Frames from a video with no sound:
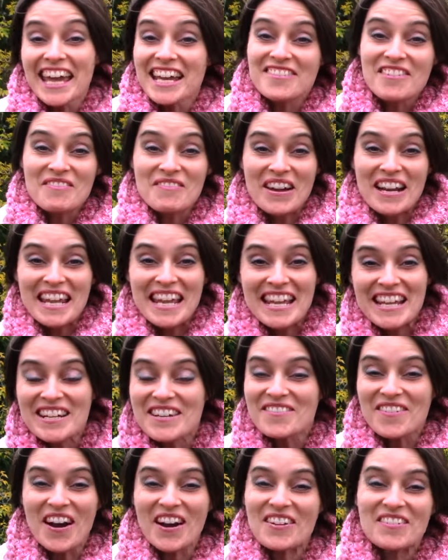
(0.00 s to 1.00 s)
everybody,
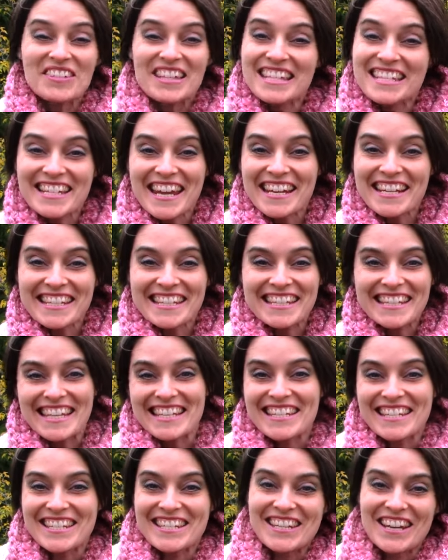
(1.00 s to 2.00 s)
welcome to the Jayda
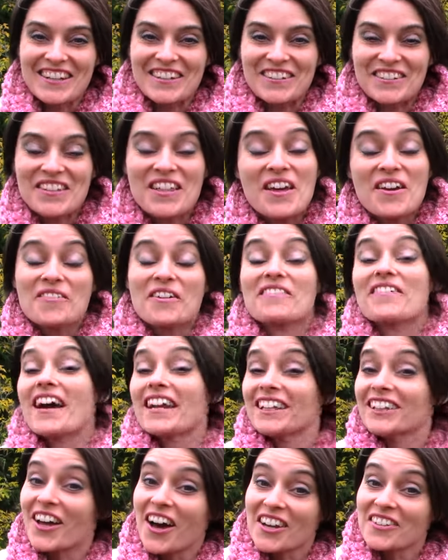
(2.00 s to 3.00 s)
InStitches show. We've had
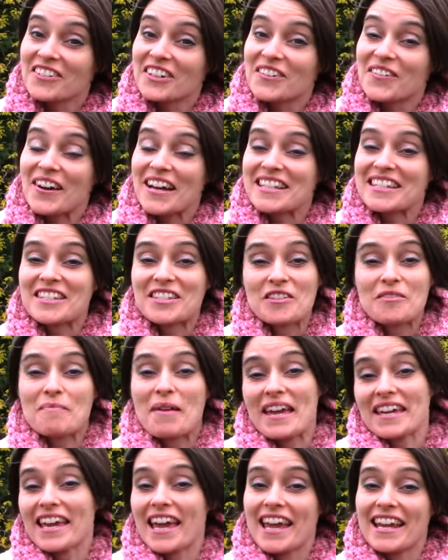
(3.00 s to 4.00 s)
a lot of requests to
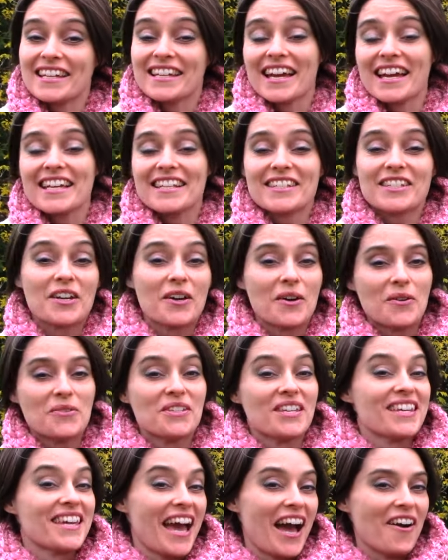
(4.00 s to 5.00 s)
make a nice
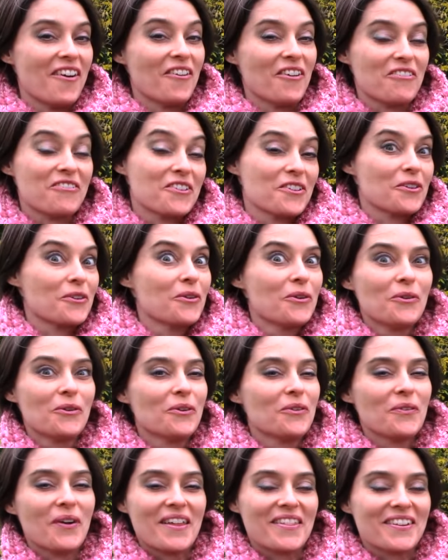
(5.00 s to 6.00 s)
cozy cowl for the
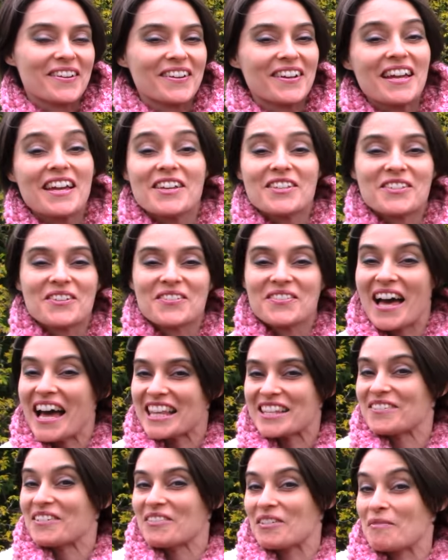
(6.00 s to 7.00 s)
cool weather, so
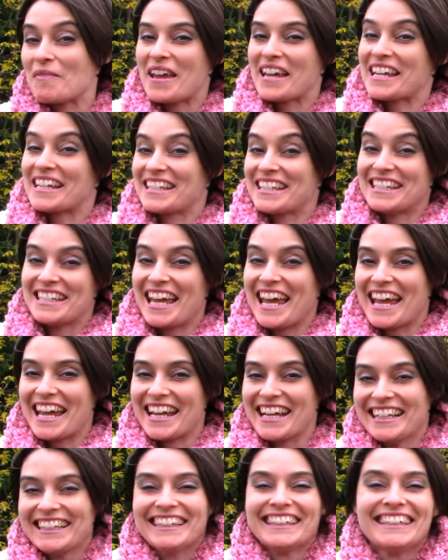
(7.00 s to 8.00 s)
that's what we're making
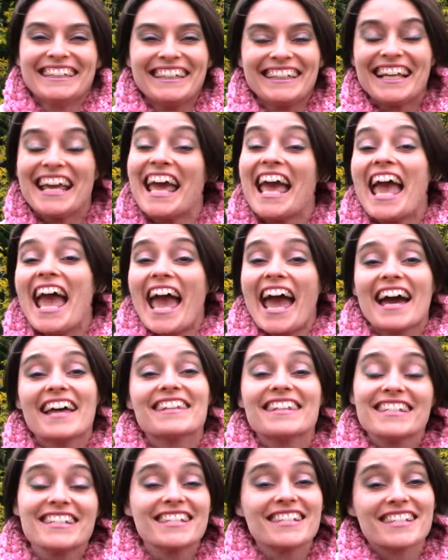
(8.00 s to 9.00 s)
today. And
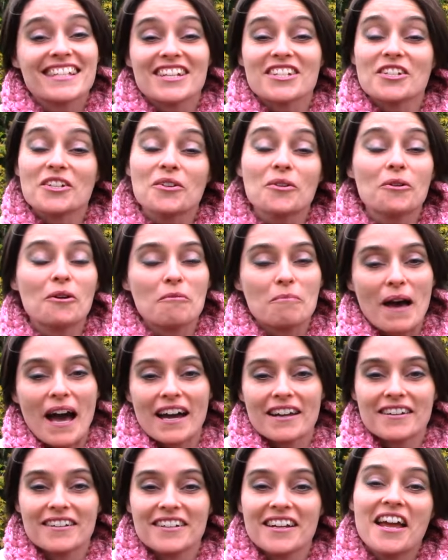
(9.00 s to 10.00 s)
this is such a cool
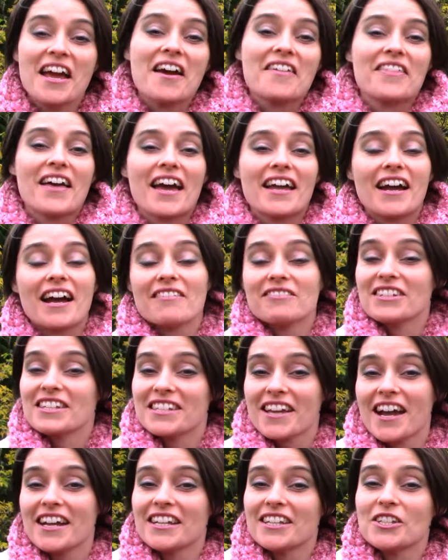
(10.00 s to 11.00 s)
pattern that I've
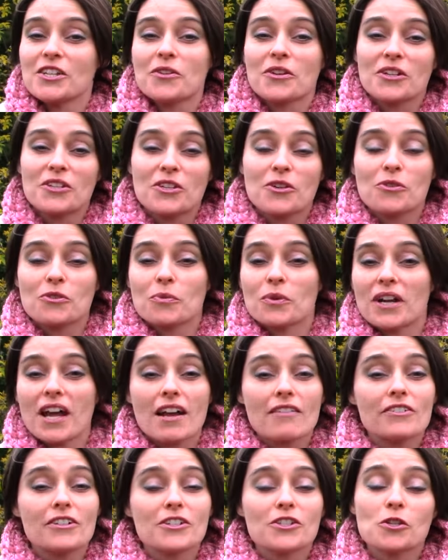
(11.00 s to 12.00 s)
designed it. You can use
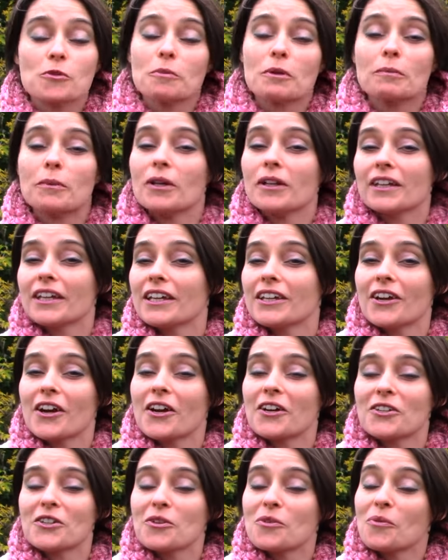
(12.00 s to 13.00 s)
whatever super bulky
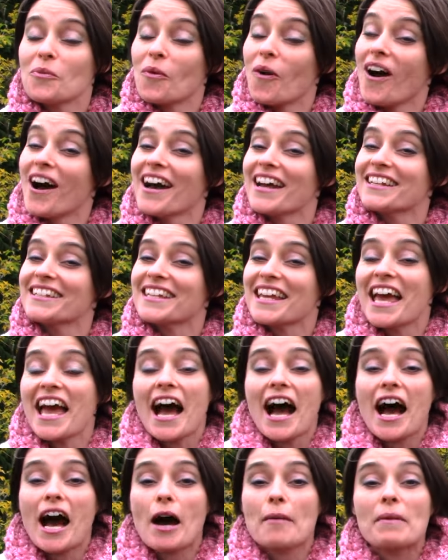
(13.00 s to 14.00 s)
yarn you want,
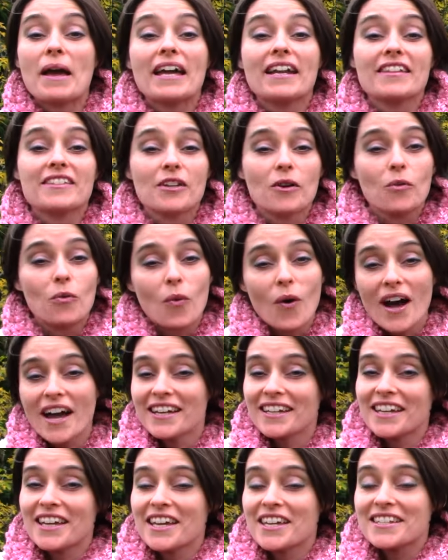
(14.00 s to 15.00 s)
and it's a
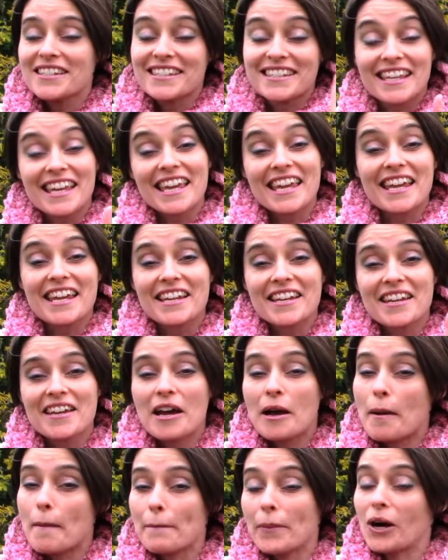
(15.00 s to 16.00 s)
one skein
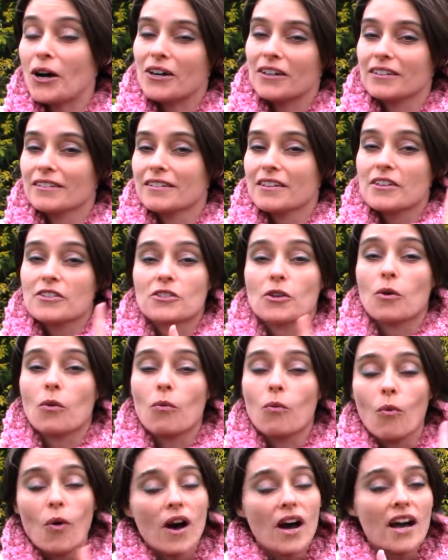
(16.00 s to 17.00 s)
ball. So
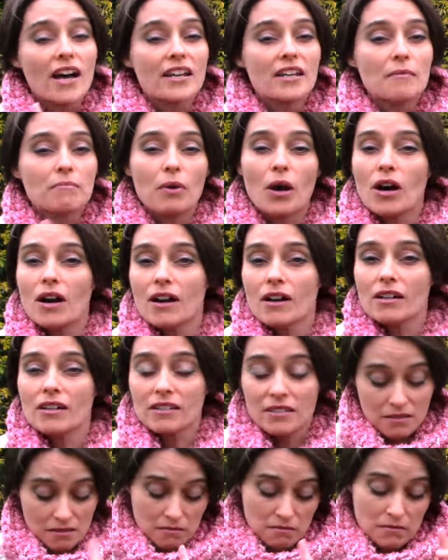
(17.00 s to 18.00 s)
one
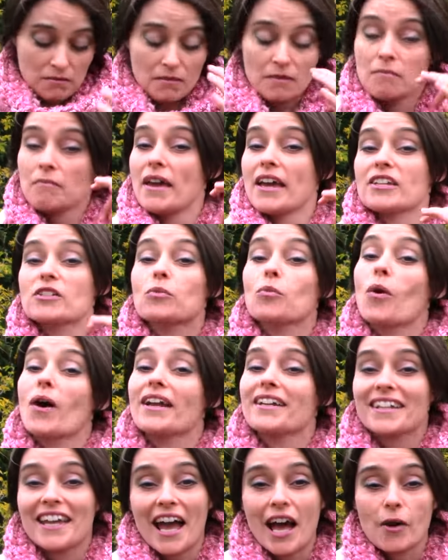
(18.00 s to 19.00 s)
ball makes
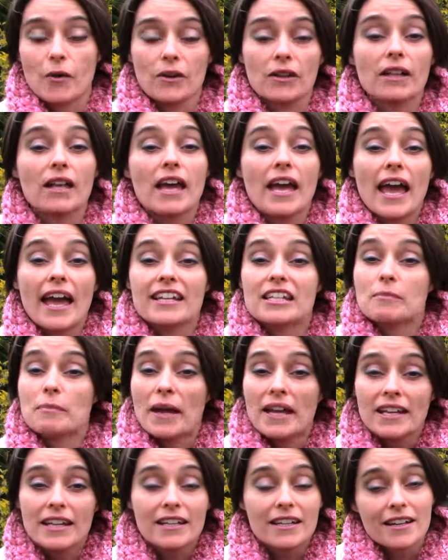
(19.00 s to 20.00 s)
one cowl, and
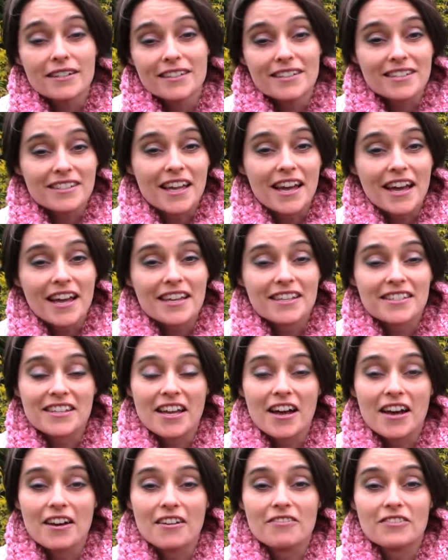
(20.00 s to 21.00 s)
depending on the size
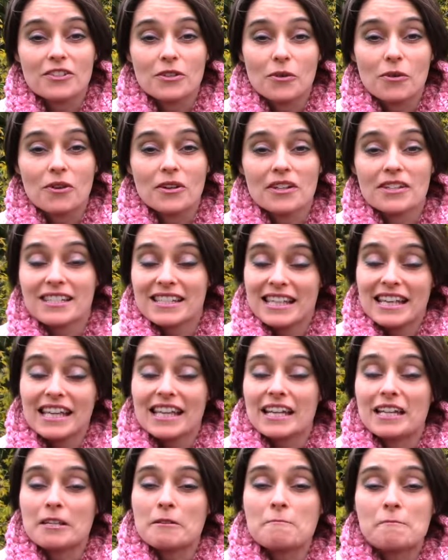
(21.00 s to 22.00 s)
of your
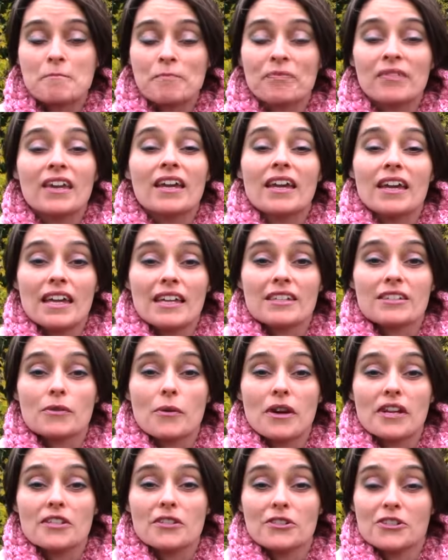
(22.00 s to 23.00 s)
skein, it's
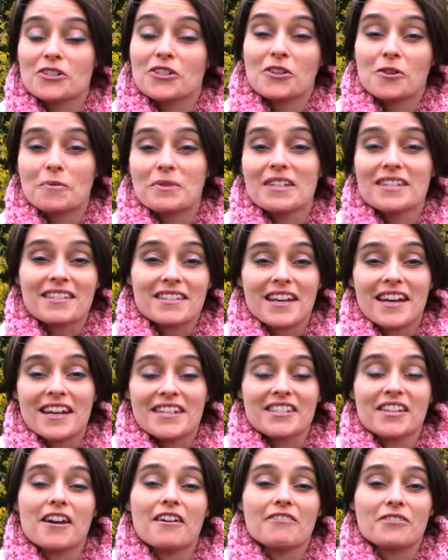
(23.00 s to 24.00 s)
going to determine the
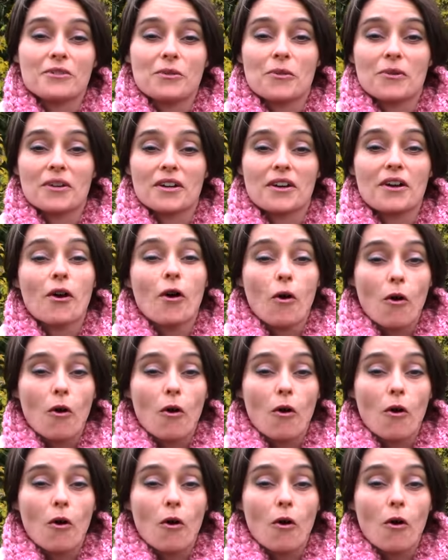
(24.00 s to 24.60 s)
size of your